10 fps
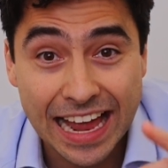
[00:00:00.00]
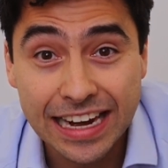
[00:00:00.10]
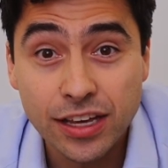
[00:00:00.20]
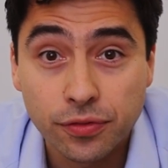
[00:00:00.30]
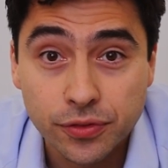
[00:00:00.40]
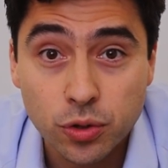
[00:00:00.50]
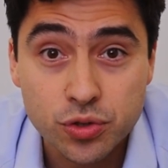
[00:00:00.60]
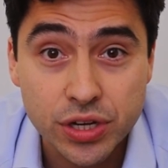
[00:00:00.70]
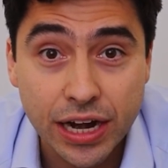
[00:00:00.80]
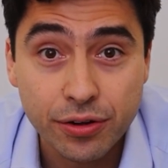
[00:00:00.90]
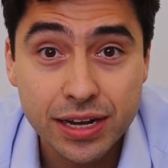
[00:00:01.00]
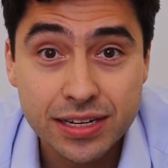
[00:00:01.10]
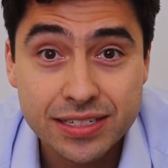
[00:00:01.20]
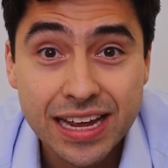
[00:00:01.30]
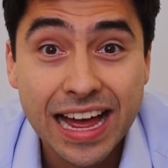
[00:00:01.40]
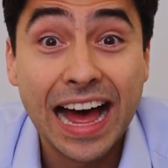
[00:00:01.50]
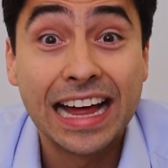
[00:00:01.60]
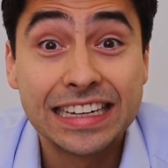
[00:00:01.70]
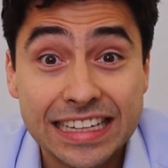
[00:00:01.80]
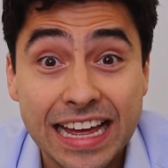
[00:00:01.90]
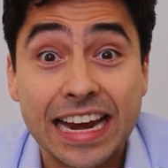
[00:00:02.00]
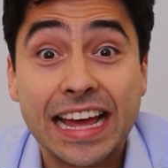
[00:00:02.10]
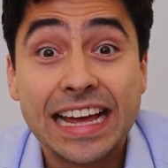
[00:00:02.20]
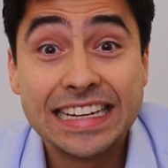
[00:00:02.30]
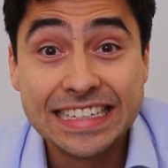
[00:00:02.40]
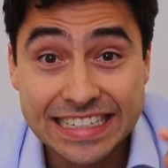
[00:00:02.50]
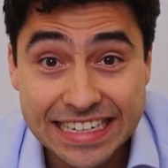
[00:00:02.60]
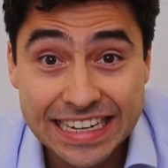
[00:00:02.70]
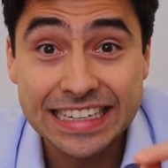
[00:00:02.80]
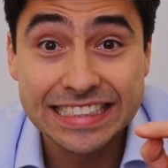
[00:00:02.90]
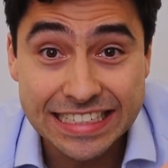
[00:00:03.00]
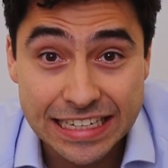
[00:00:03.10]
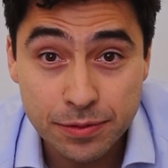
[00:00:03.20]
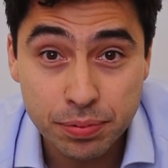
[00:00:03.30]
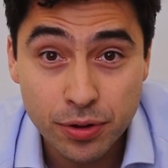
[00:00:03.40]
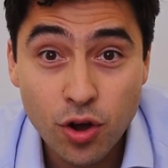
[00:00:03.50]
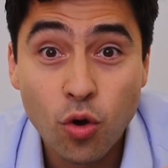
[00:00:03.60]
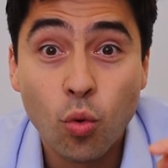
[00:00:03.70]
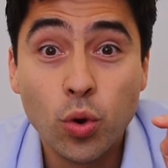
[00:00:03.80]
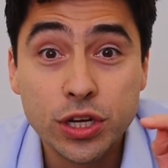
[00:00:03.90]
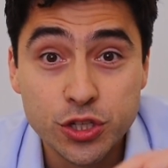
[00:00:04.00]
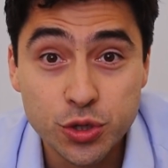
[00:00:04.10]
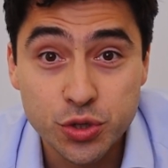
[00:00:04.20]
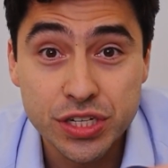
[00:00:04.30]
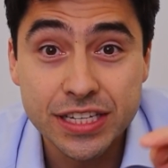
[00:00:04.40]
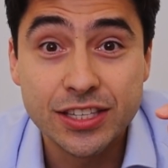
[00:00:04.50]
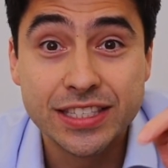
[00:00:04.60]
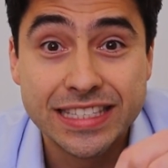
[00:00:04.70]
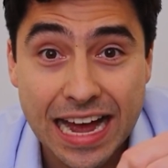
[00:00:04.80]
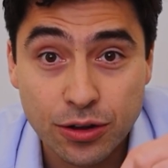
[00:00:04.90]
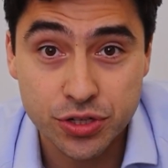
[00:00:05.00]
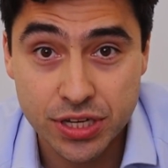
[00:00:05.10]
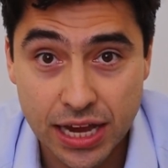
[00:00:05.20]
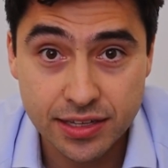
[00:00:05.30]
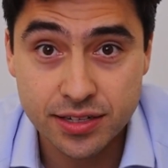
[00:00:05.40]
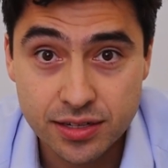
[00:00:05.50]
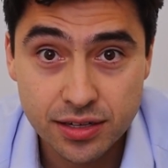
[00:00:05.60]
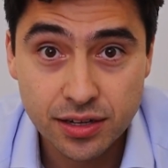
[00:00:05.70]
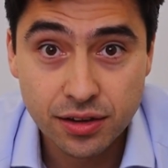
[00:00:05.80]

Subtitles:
any of those areas and then dig deep when you see down stats.